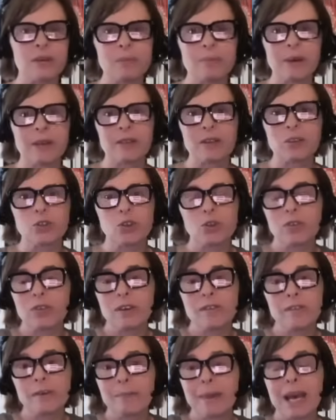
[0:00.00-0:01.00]
But the truth
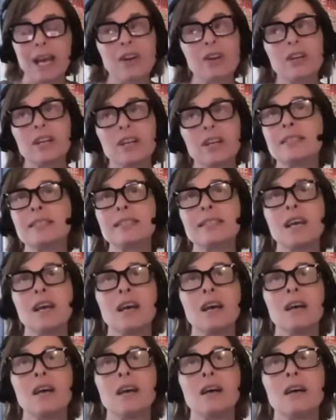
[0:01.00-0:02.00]
of the matter is,
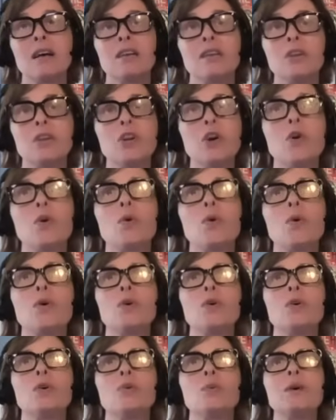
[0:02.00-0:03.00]
you know,
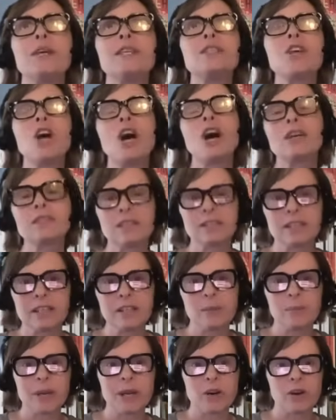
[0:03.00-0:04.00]
we talked a
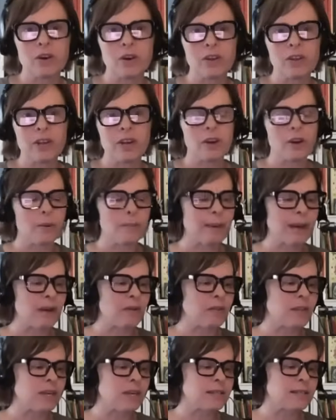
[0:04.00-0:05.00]
little bit earlier
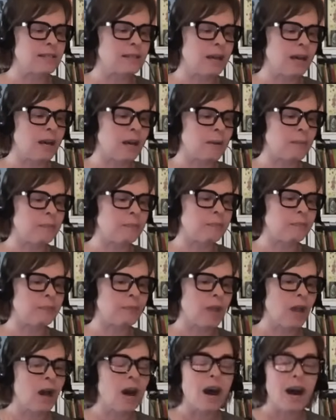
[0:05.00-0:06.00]
about this. Um,
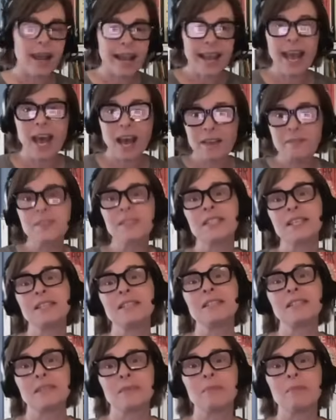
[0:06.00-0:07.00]
I have
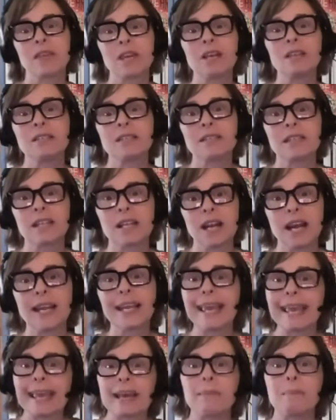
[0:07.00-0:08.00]
seen some things that I
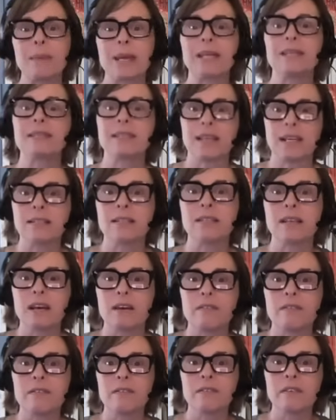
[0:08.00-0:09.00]
can't make sense
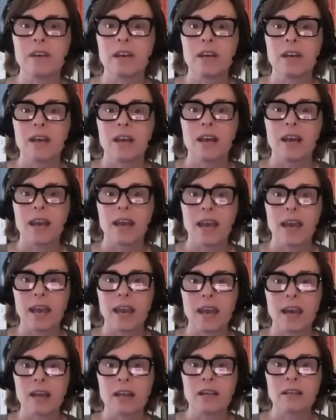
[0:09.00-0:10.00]
of.
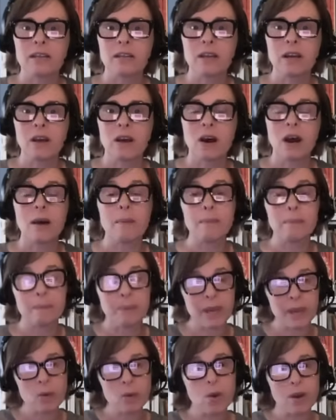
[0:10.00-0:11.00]
And a
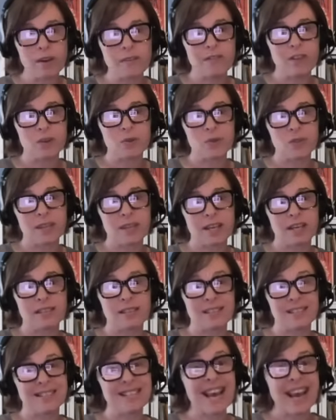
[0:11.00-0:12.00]
big one of those things
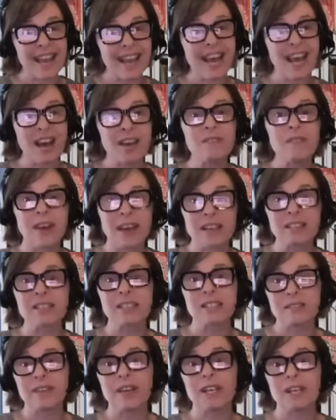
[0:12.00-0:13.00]
is I have
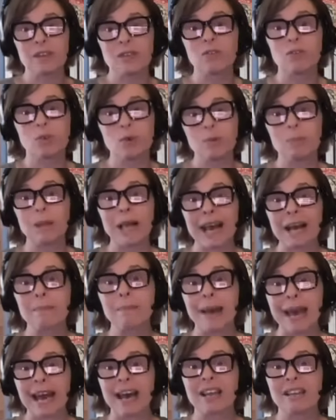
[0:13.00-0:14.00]
excavated through a black
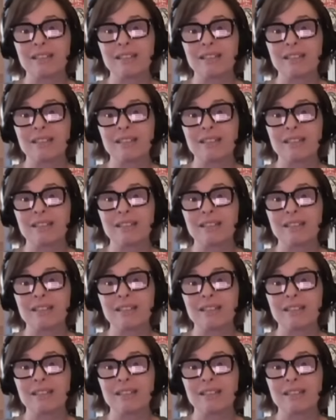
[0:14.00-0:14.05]
mat.